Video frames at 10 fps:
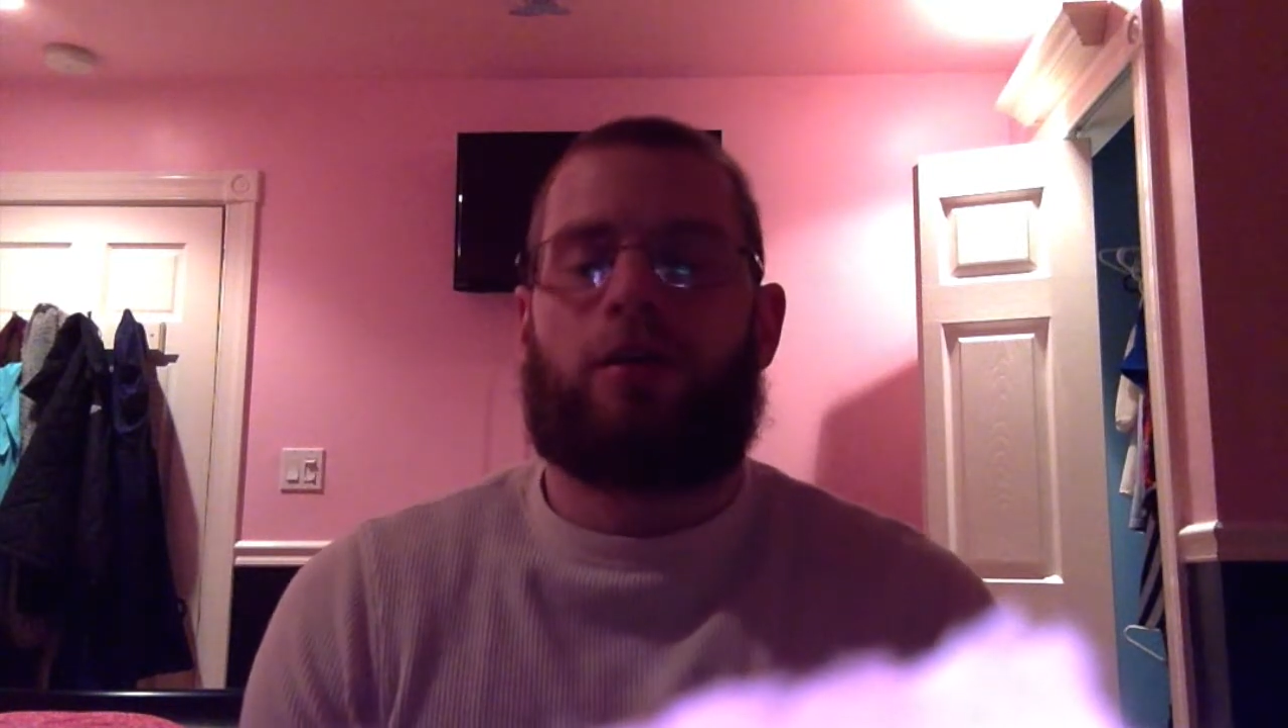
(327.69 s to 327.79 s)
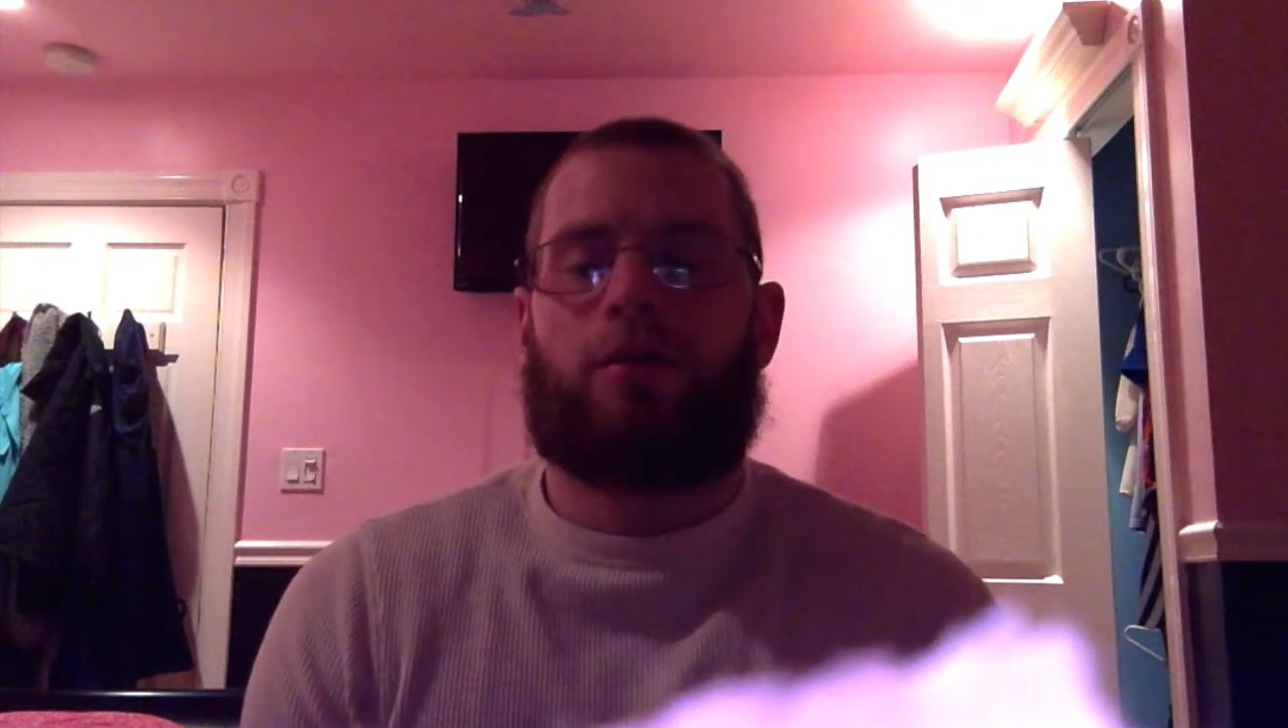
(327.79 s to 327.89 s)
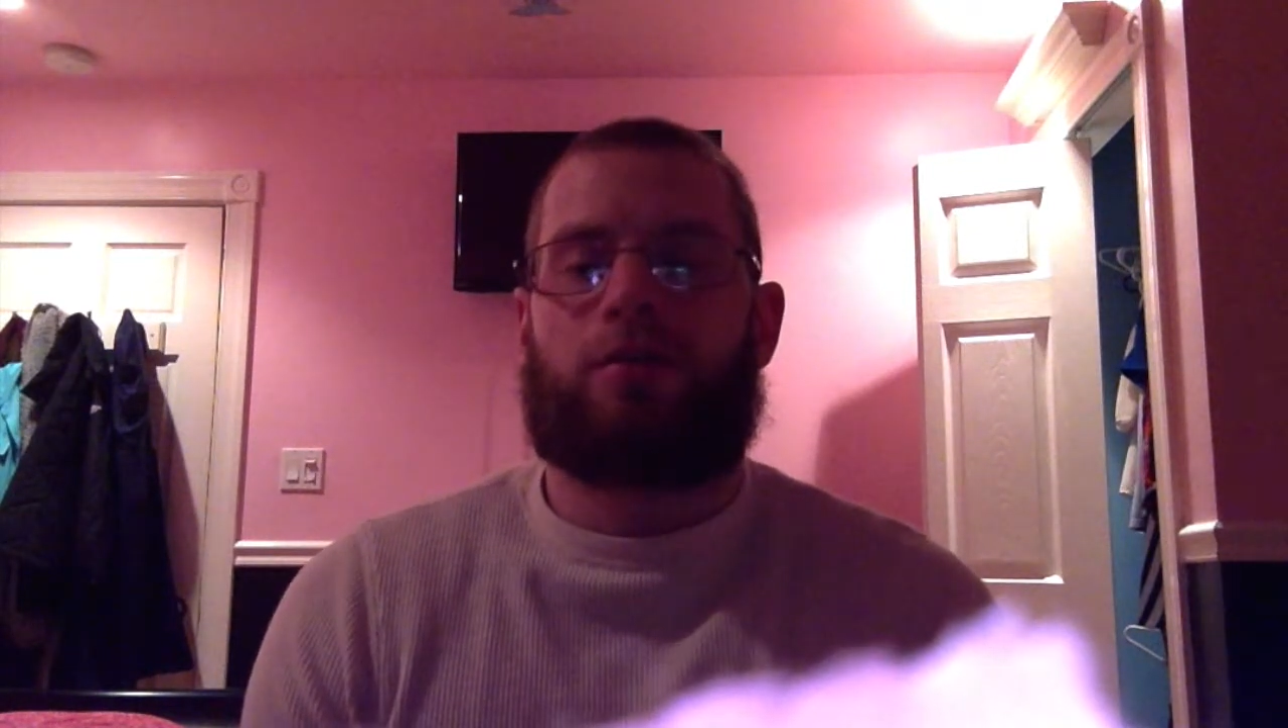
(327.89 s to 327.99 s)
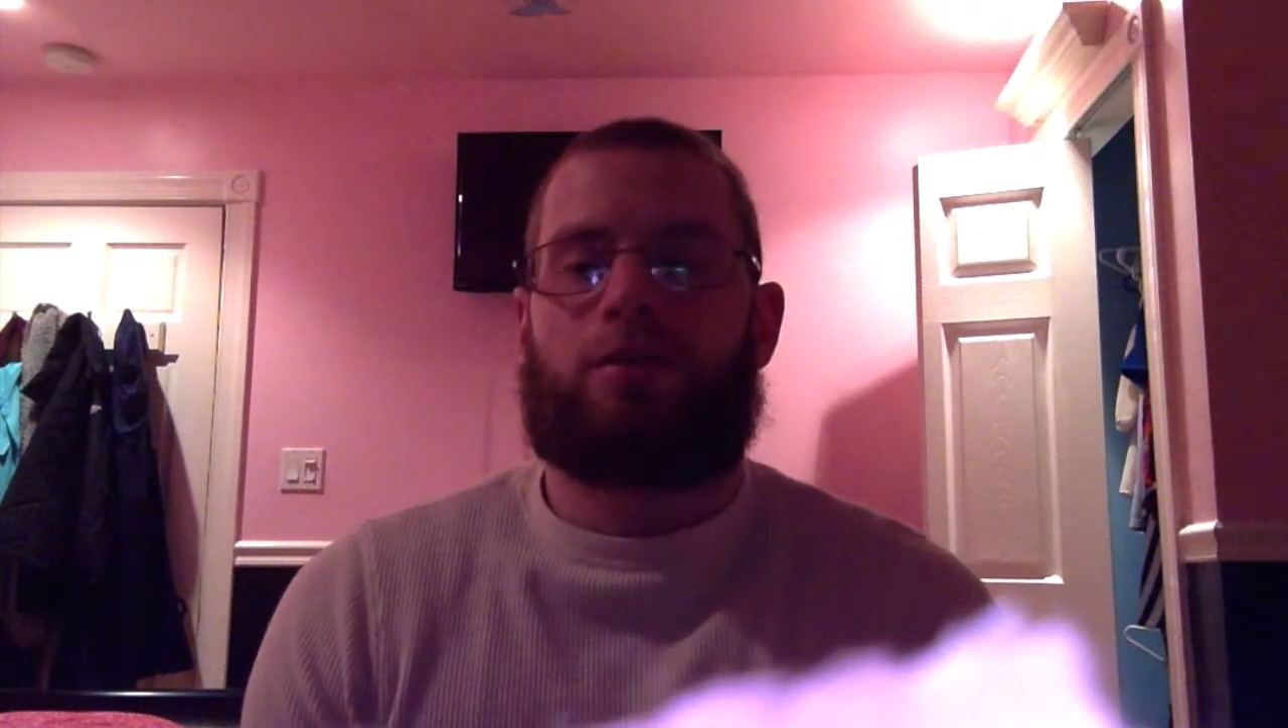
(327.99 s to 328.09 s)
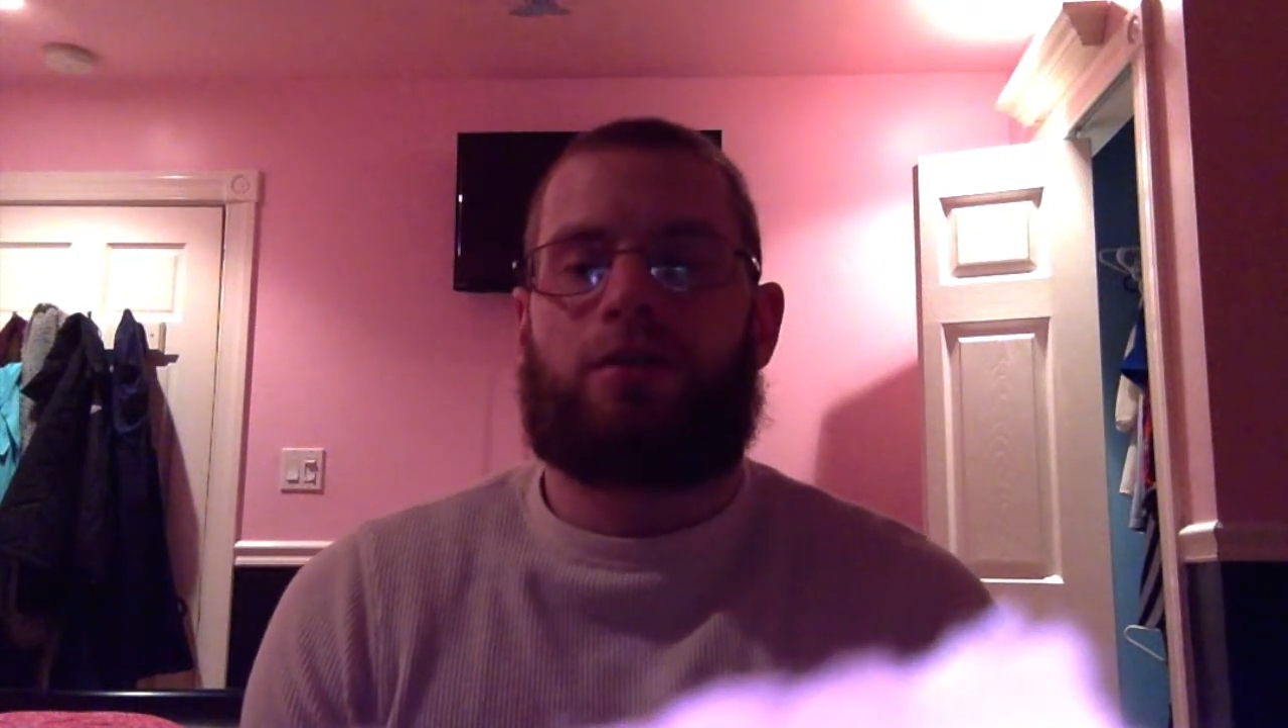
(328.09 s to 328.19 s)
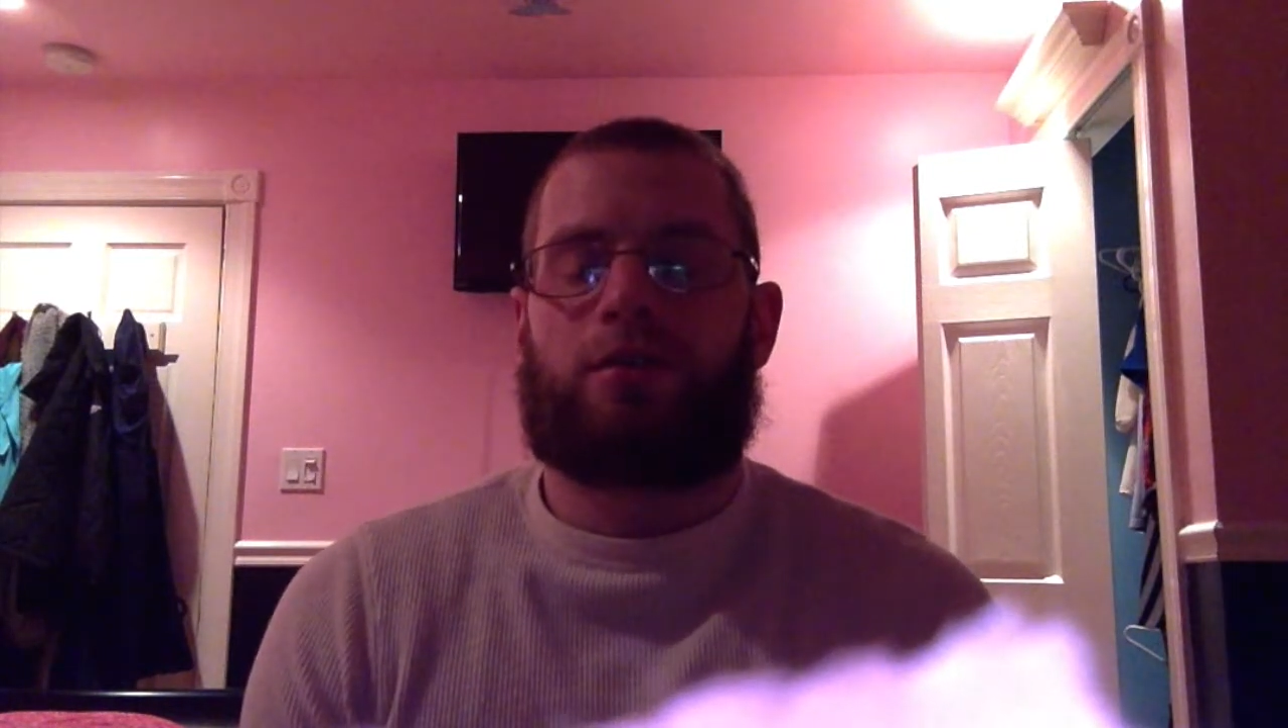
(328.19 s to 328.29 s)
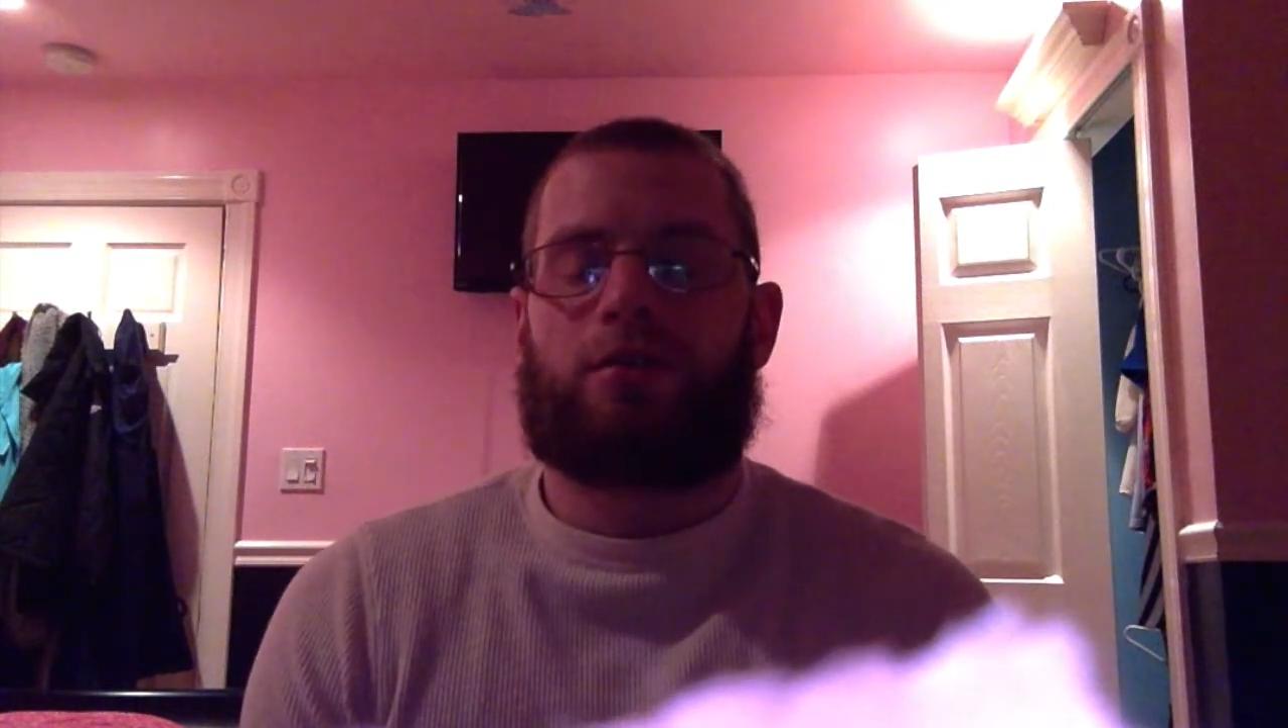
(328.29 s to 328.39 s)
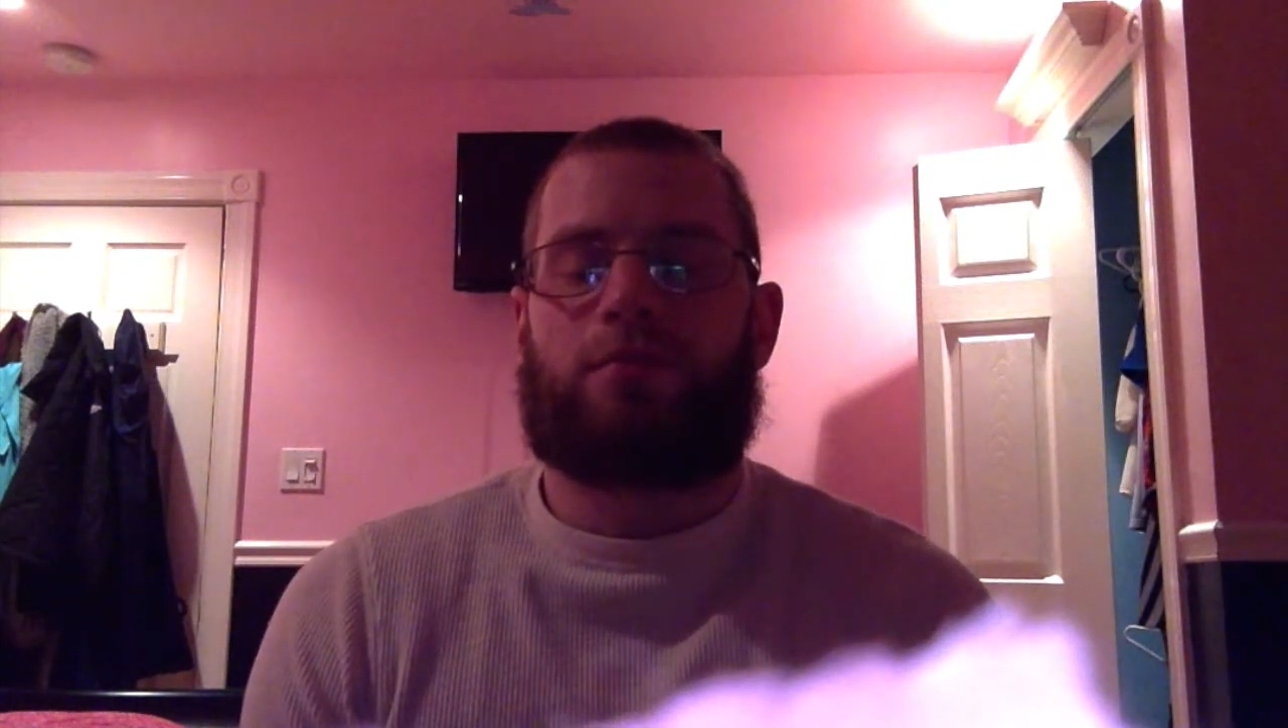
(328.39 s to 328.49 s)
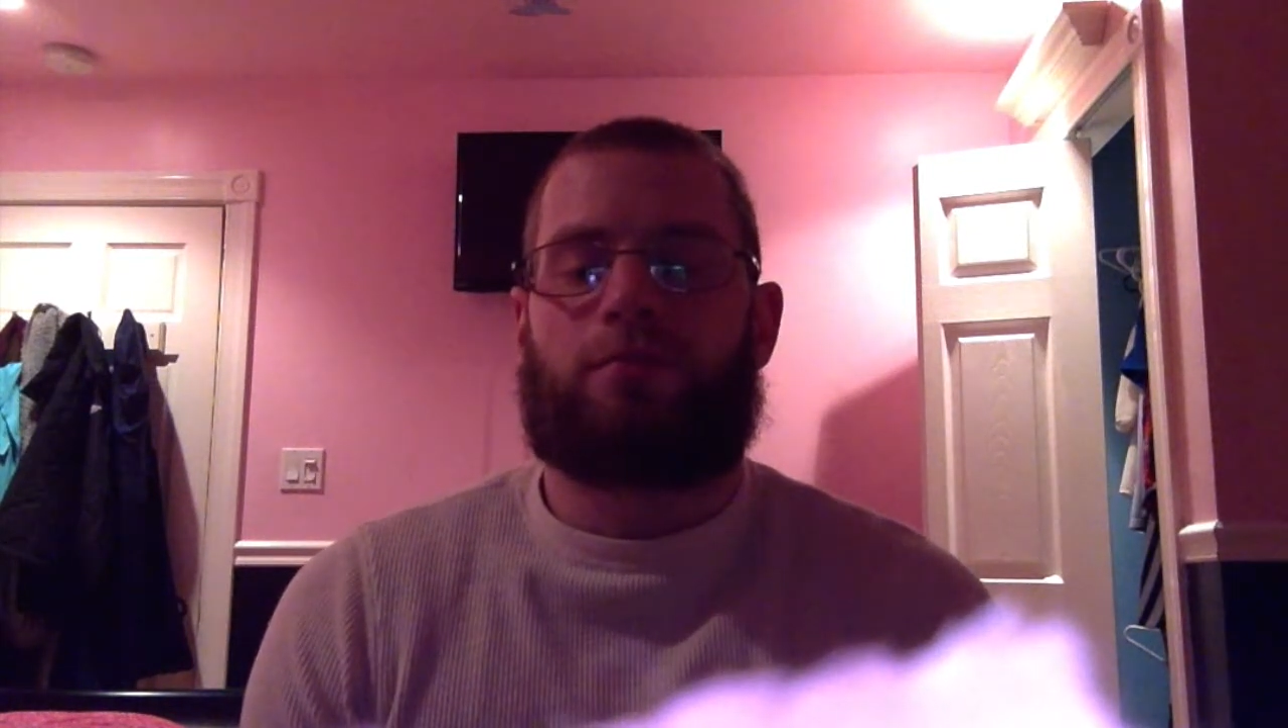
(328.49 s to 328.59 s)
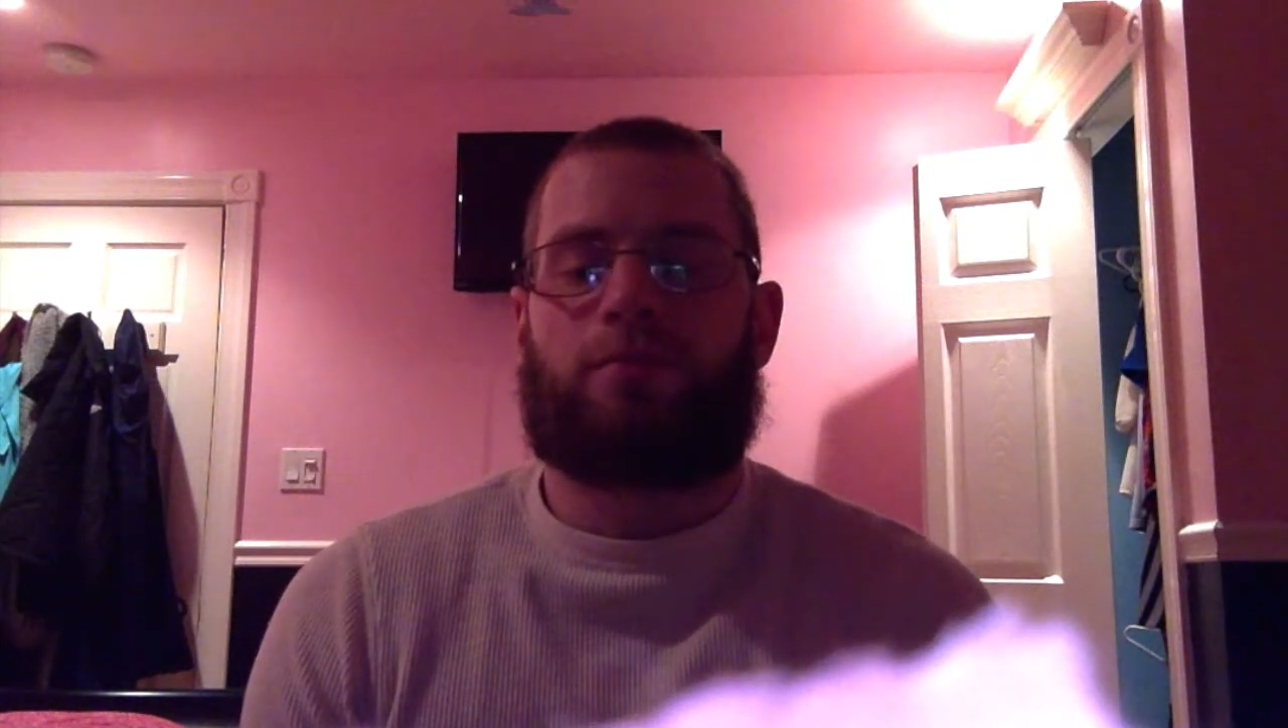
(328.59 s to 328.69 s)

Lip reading: which is